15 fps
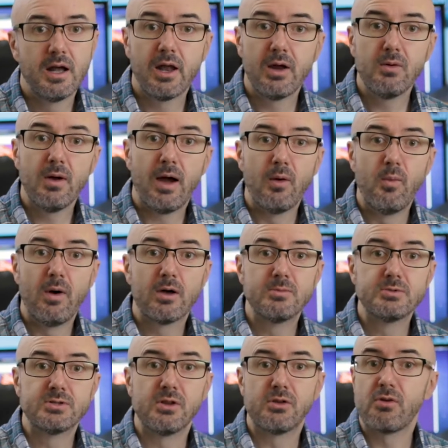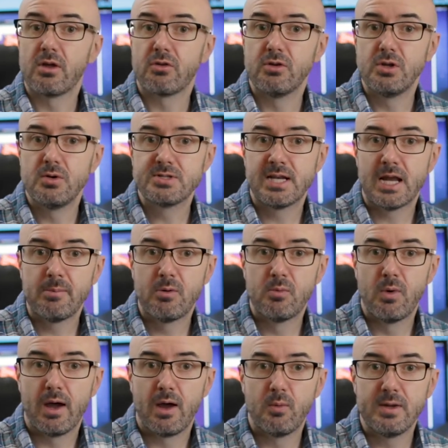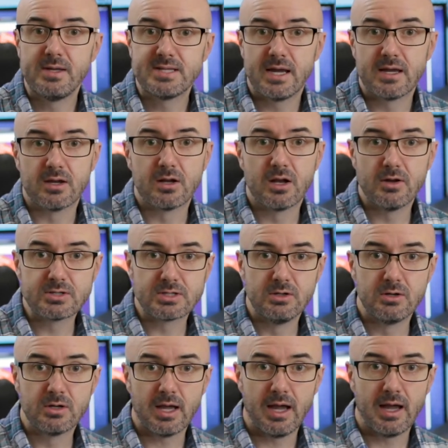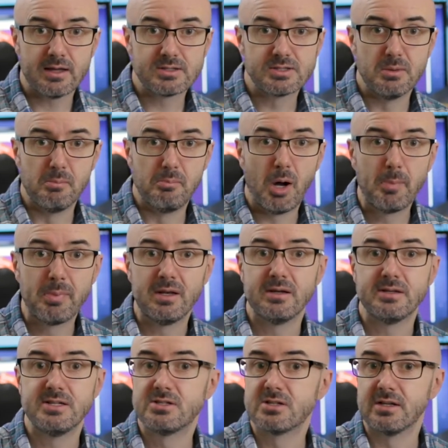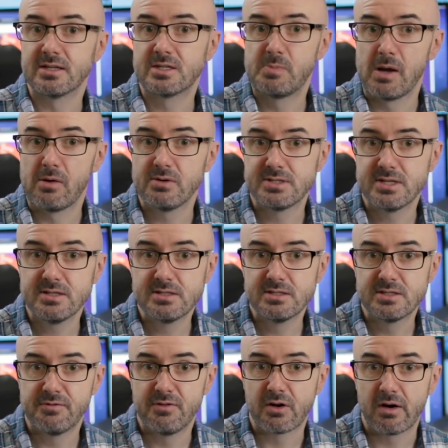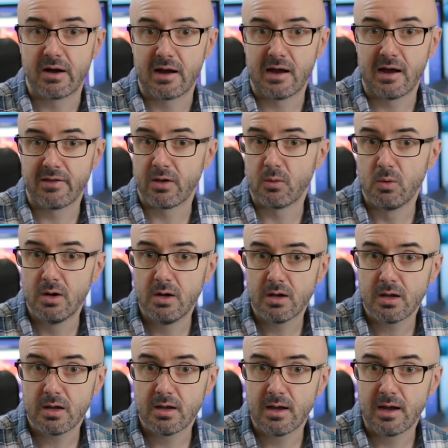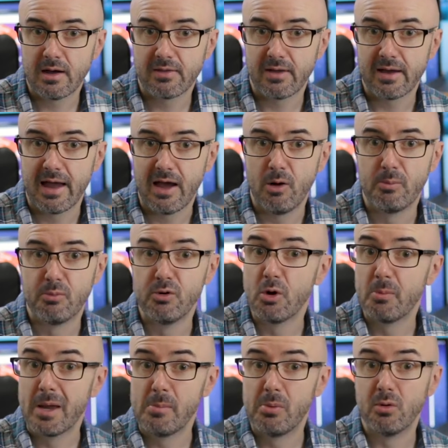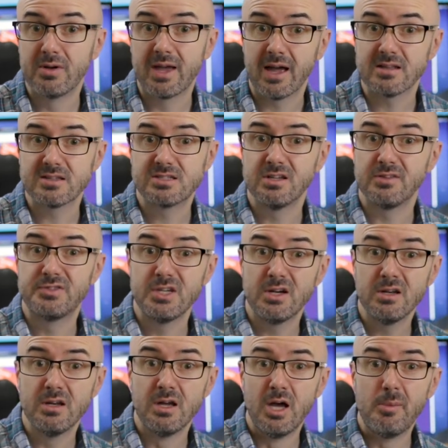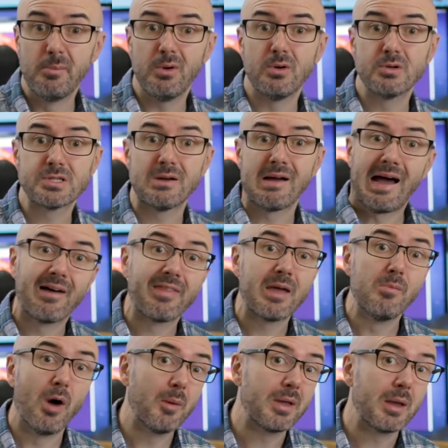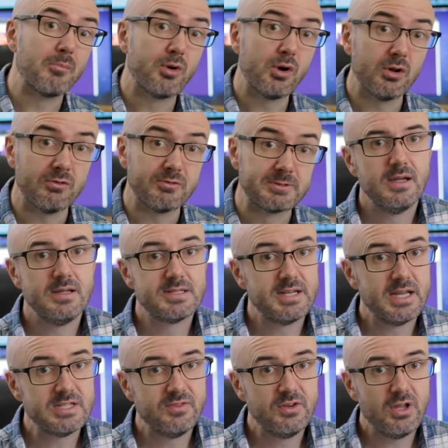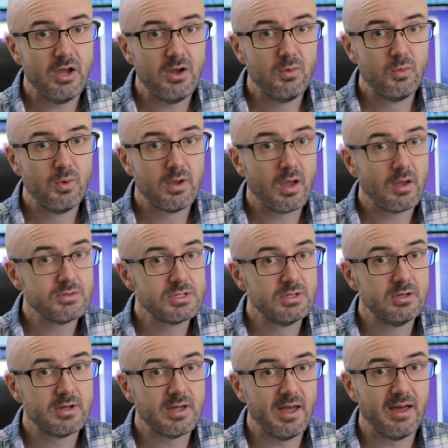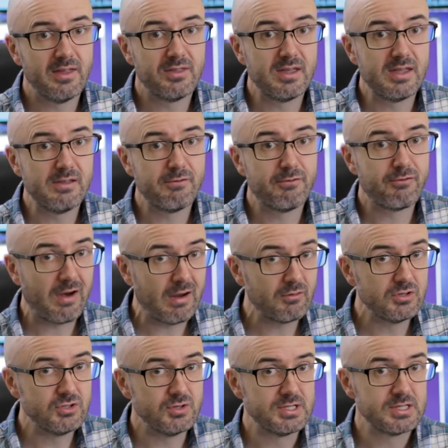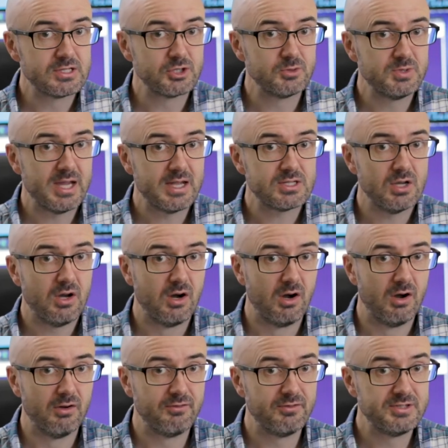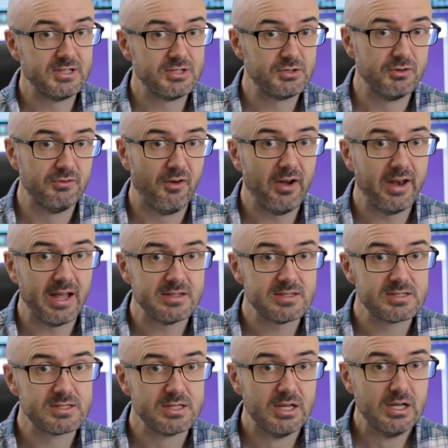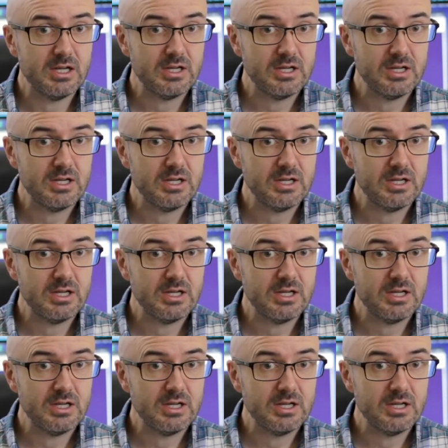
Hello and welcome to the 383 User Lab, where we take a close look at some popular digital experiences to figure out how they work, how they help real people get stuff done, but also how they might be improved. In today's video, we're going to look at the frown-inducing subject of digital finance.